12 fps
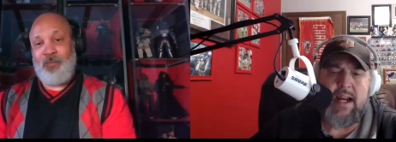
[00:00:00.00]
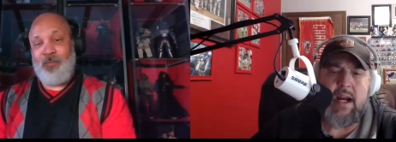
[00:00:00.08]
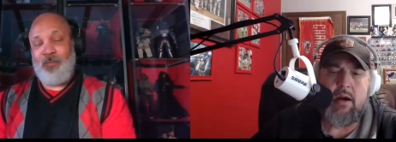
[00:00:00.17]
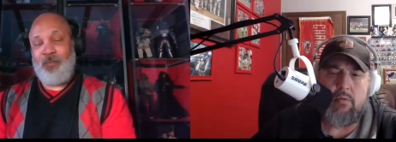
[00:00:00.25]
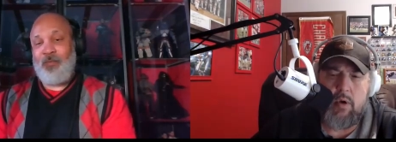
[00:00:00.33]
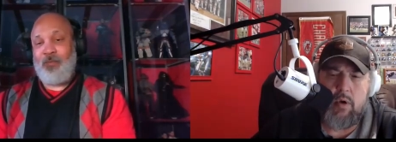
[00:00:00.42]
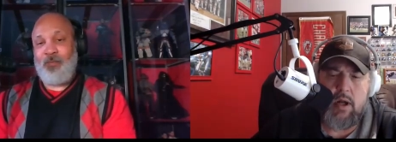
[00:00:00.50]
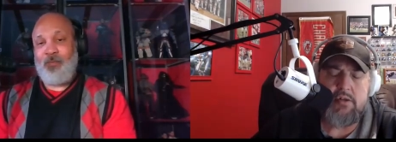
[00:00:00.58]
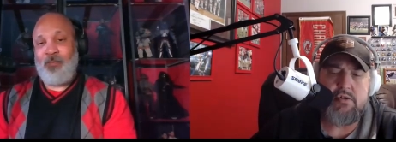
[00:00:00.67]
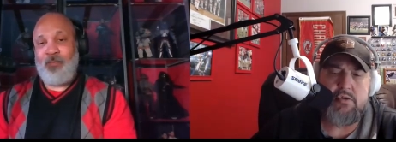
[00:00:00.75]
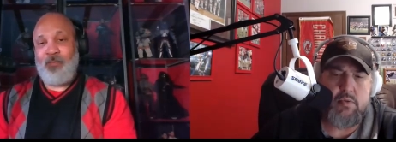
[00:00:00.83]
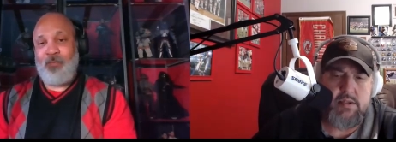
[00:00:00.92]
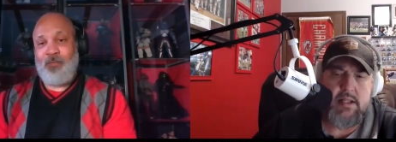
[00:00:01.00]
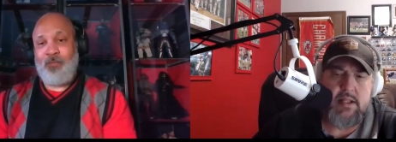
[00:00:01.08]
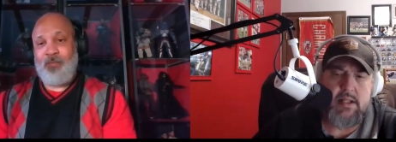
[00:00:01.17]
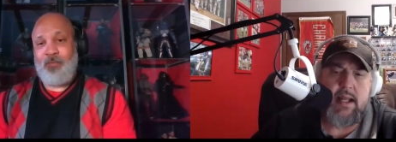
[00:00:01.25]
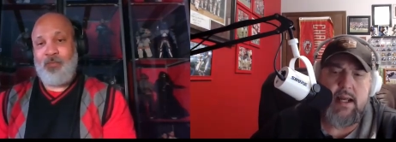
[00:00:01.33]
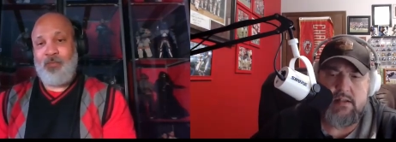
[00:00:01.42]
Speaker 1: Aaron Rodgers was the
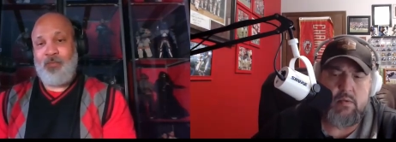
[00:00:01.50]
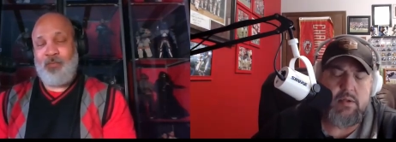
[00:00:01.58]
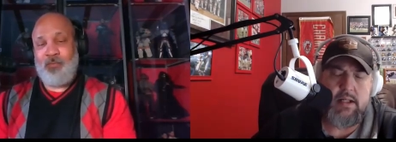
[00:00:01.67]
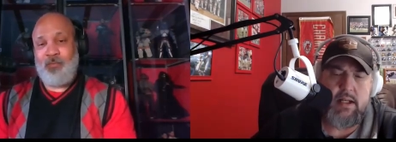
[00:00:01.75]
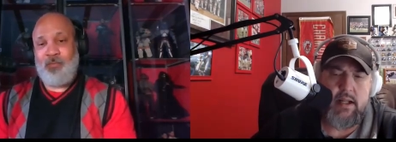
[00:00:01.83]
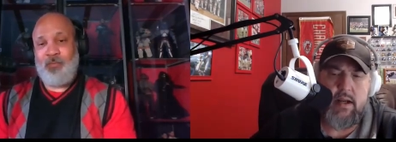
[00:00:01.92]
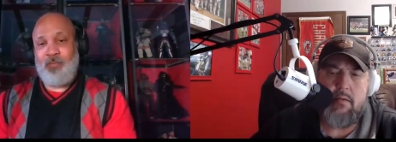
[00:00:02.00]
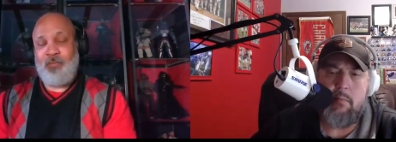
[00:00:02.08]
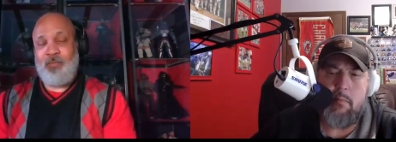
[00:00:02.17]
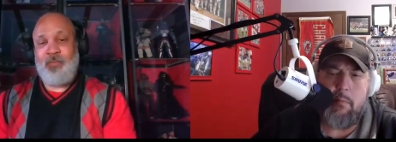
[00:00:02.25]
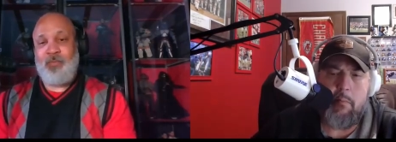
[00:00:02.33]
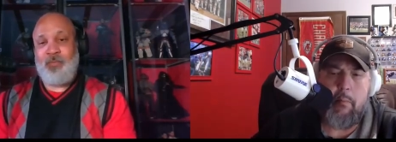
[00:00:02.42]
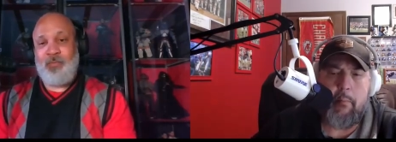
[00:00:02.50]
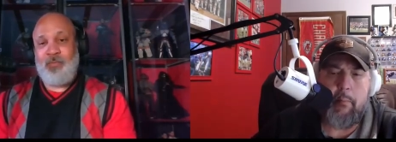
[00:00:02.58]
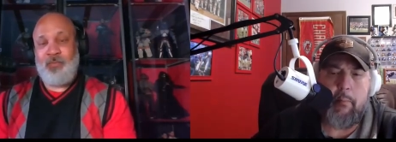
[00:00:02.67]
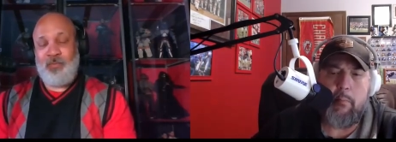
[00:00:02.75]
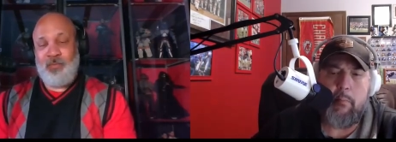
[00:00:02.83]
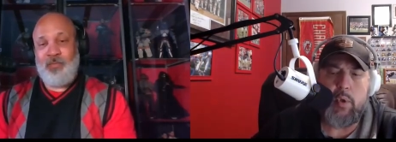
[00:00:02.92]
last one that did it
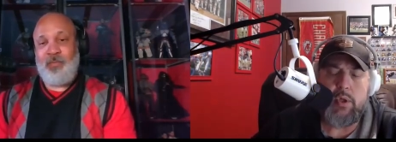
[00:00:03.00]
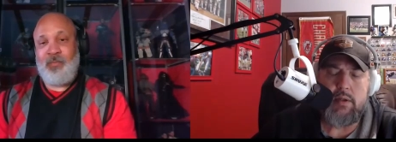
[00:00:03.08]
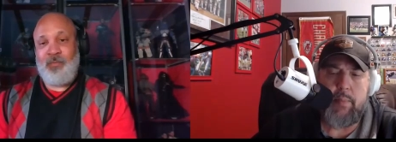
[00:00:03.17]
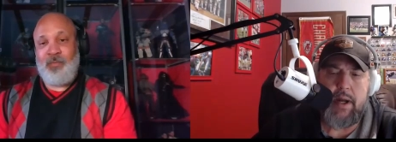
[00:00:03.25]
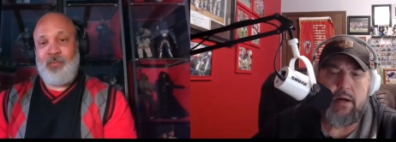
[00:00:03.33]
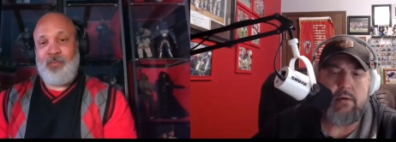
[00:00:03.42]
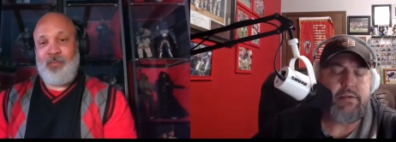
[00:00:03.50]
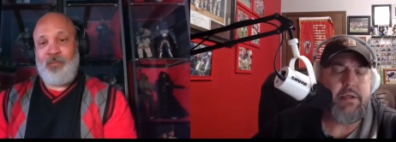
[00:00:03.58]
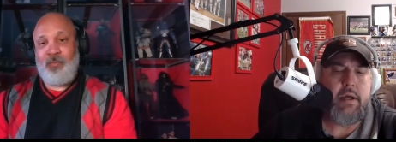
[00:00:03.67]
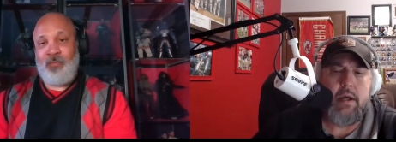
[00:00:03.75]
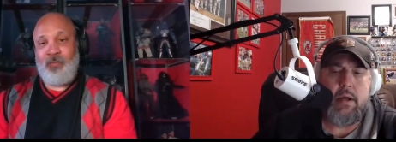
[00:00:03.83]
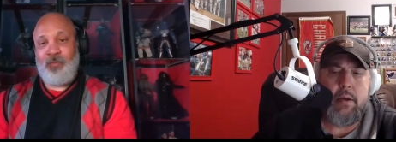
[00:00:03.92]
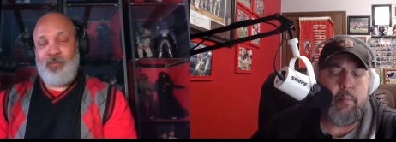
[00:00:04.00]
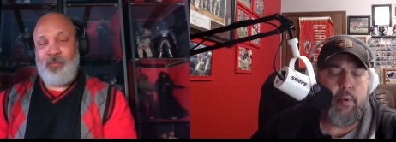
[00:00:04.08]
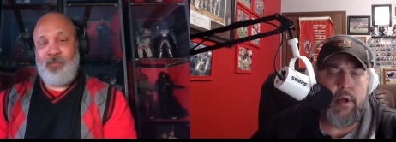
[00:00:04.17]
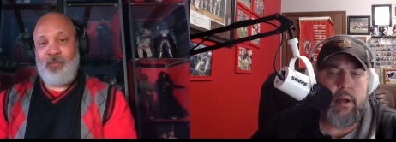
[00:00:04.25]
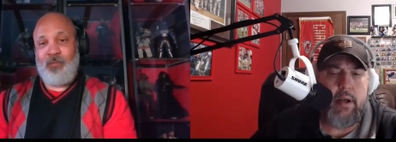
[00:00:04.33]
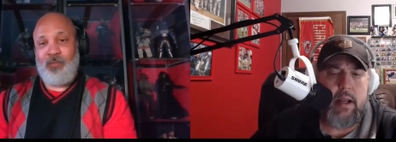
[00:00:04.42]
with the Packers,
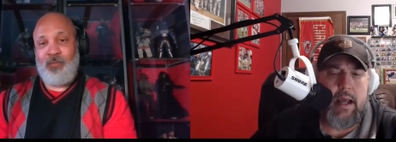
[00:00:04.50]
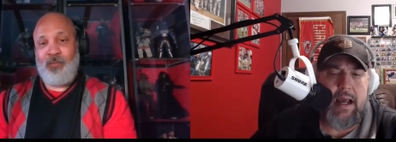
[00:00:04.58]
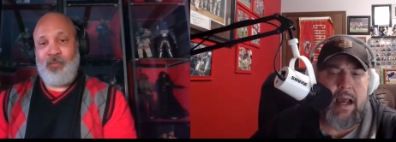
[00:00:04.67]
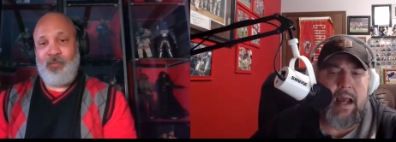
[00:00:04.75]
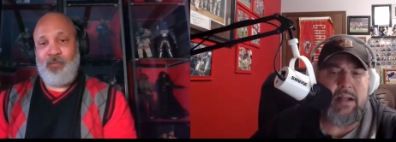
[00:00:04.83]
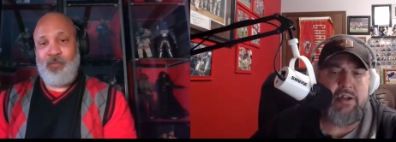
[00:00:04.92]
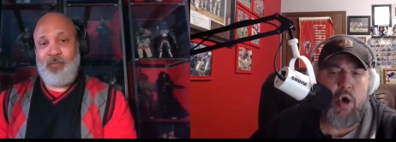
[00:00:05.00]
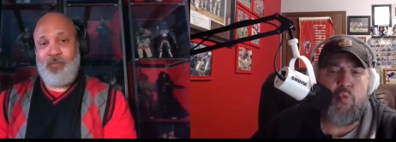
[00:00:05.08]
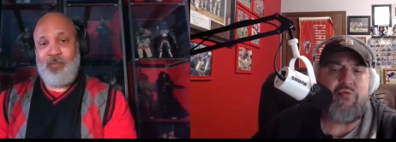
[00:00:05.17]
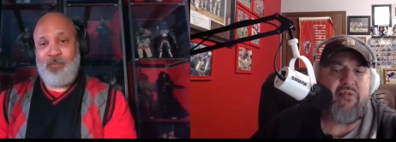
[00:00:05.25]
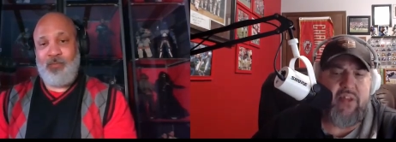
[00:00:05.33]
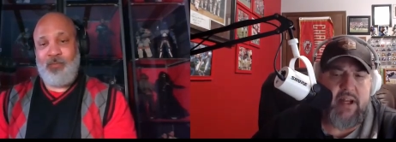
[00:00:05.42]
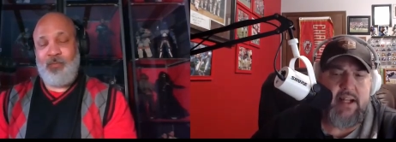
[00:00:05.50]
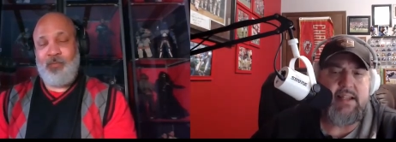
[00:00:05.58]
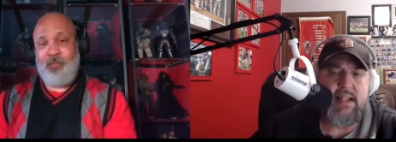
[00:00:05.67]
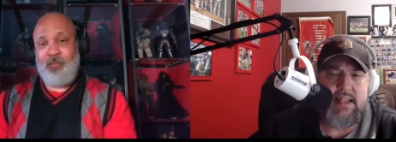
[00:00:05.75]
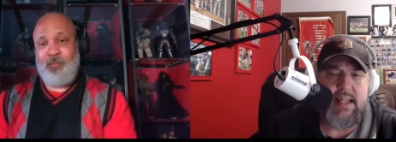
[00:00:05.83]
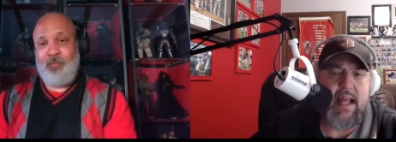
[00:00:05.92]
but I, I don't think
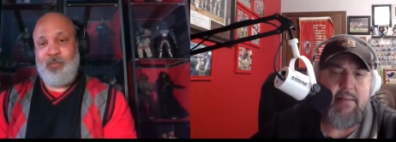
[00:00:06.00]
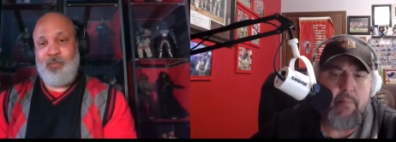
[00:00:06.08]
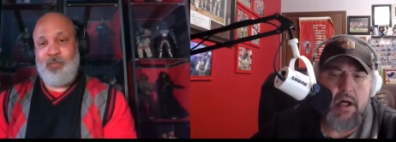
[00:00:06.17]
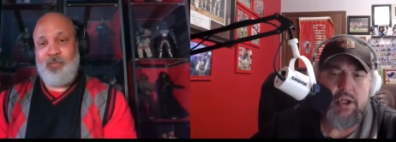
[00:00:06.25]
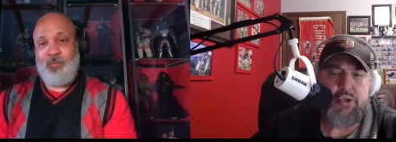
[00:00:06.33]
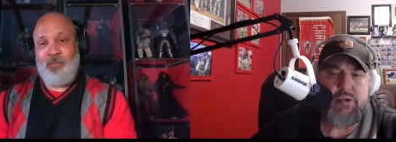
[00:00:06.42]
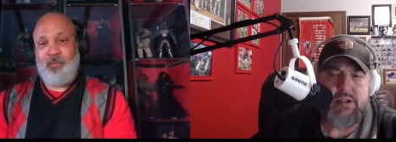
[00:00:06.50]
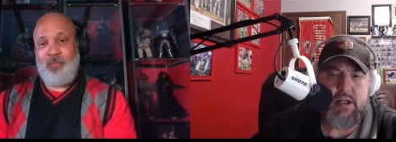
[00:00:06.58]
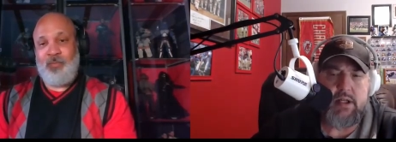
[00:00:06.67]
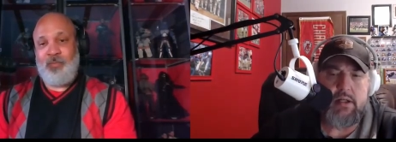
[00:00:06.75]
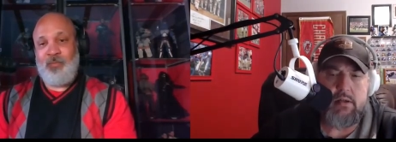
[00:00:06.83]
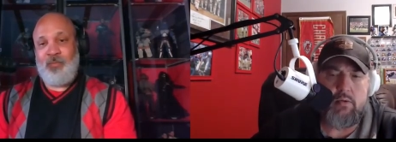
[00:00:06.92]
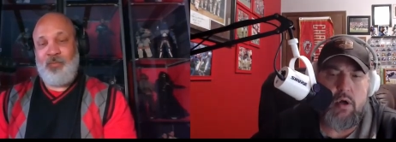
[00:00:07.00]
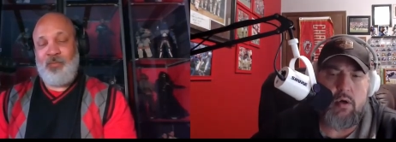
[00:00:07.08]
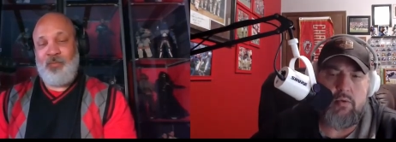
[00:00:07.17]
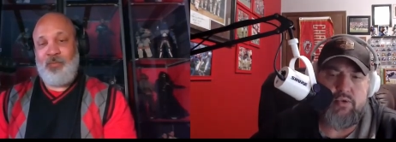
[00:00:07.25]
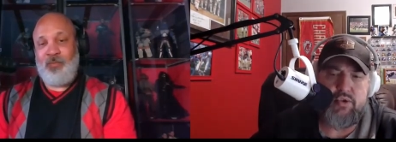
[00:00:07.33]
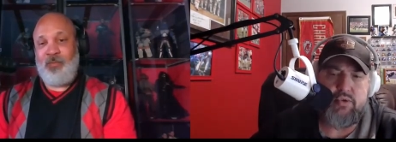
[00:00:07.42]
that that mantra is going to
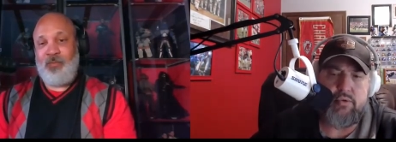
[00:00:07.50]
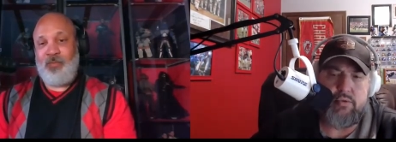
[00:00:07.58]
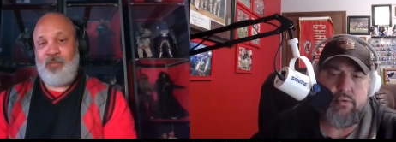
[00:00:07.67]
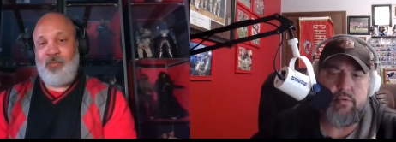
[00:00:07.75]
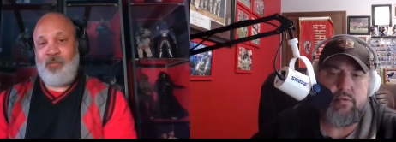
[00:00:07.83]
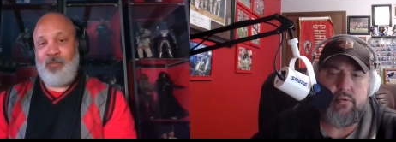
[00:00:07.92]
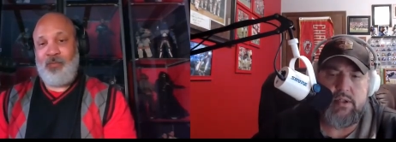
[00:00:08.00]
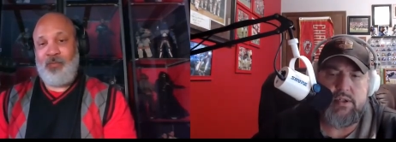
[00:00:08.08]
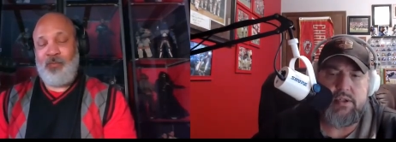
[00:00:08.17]
hold true this